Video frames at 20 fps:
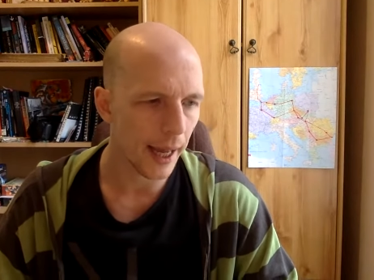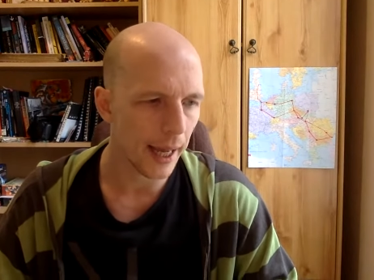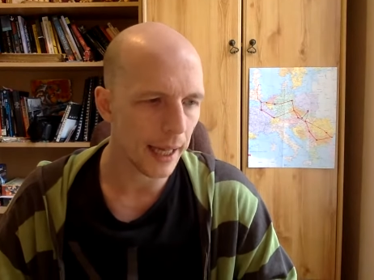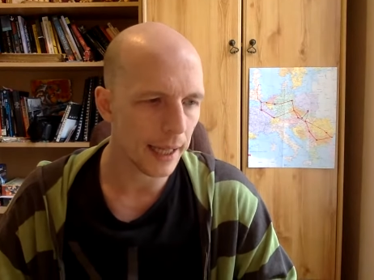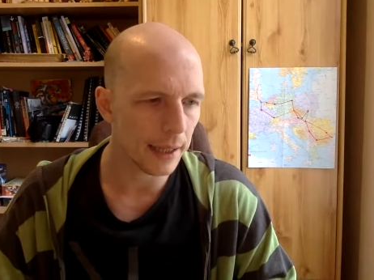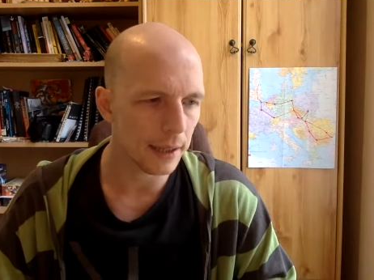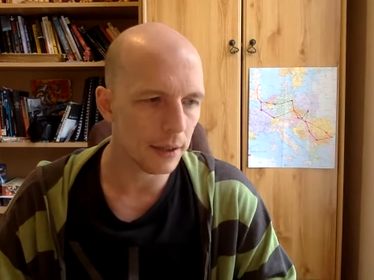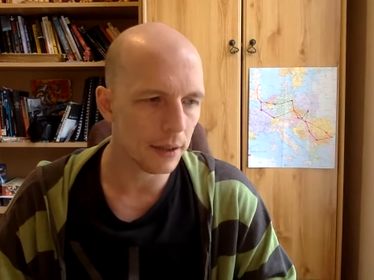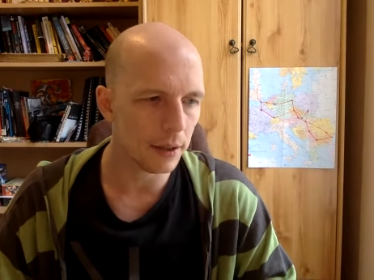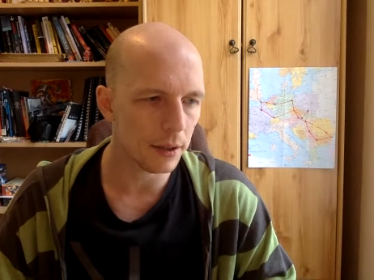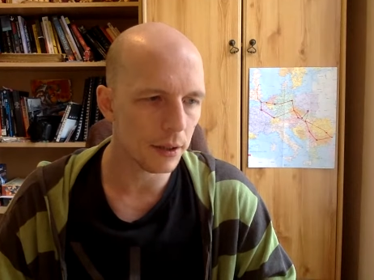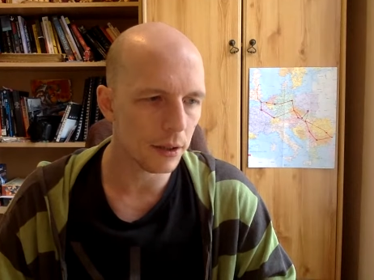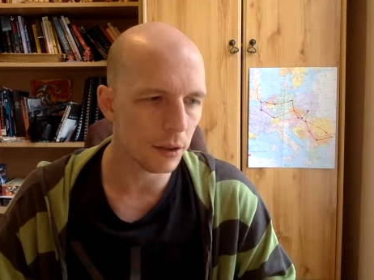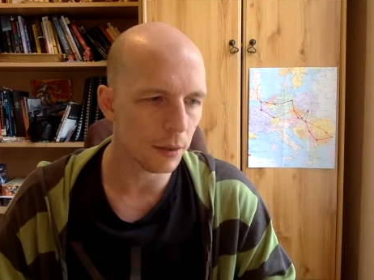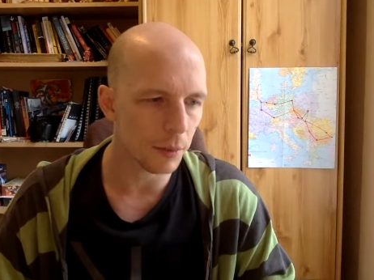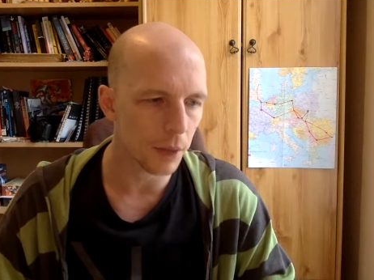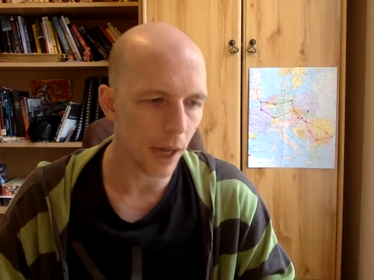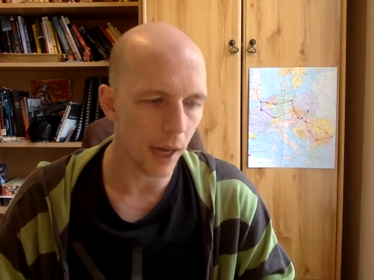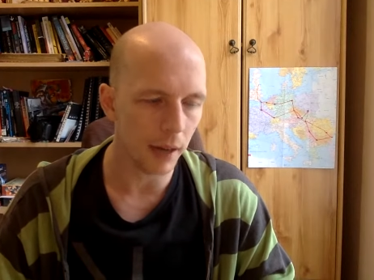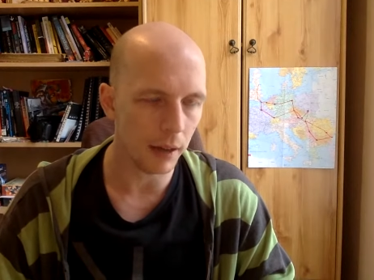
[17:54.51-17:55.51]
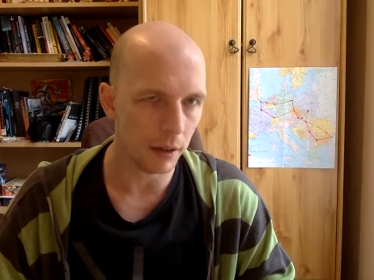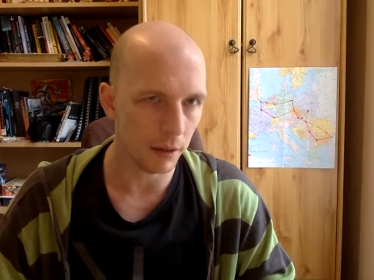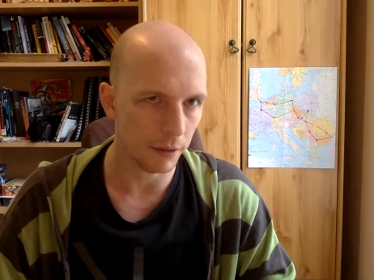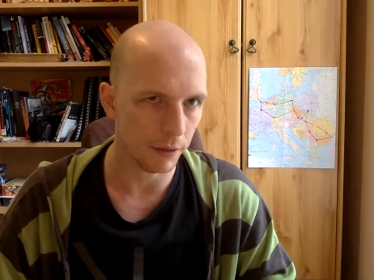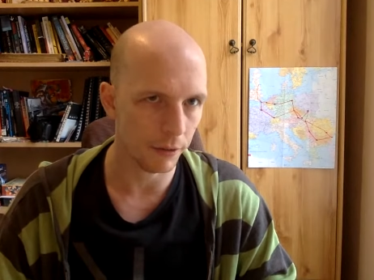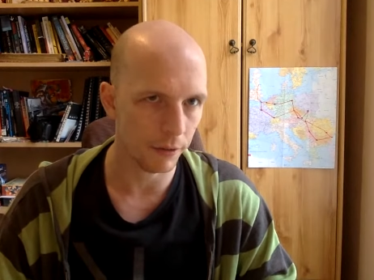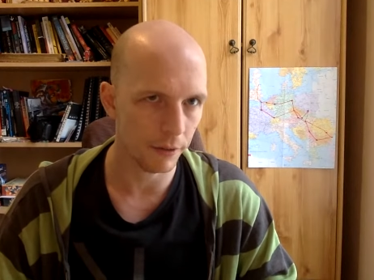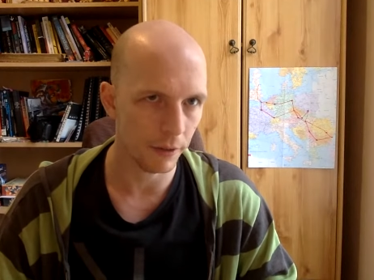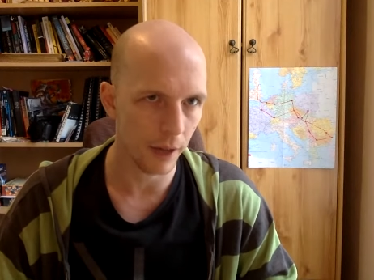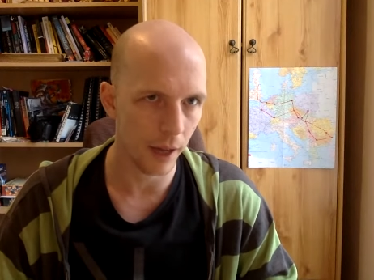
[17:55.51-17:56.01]
is
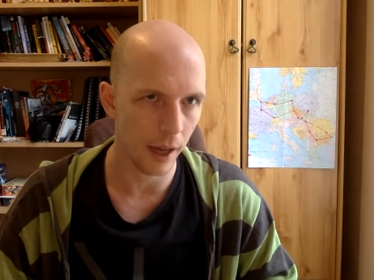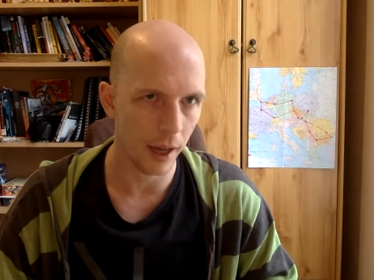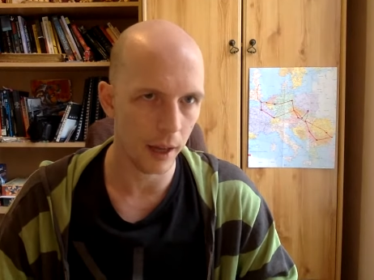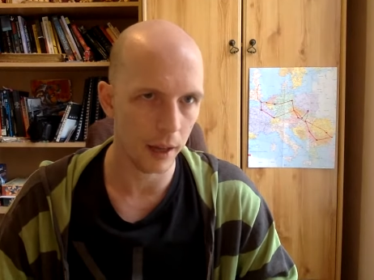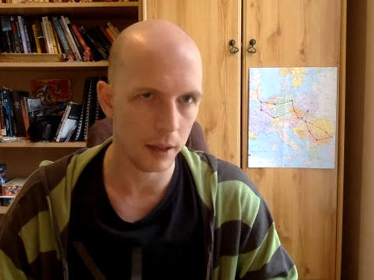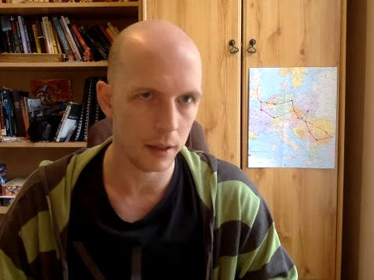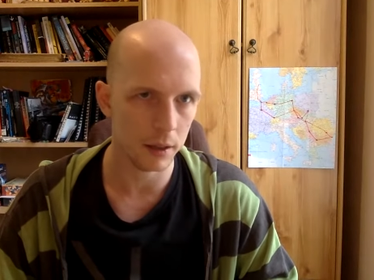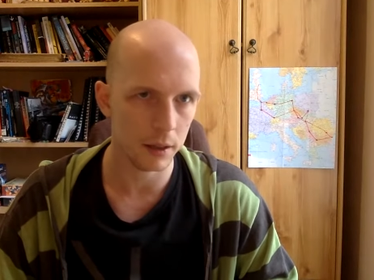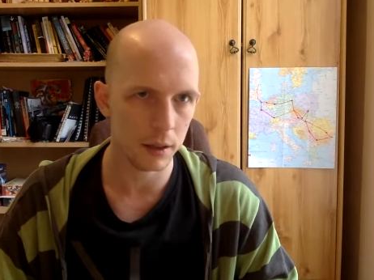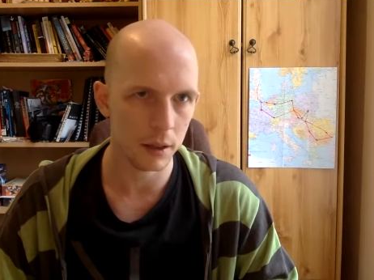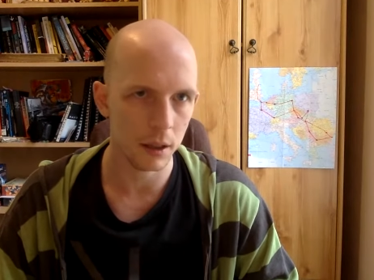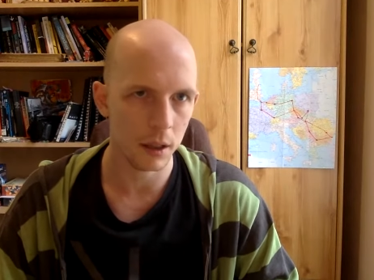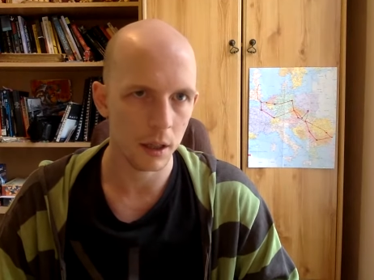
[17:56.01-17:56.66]
subjective, and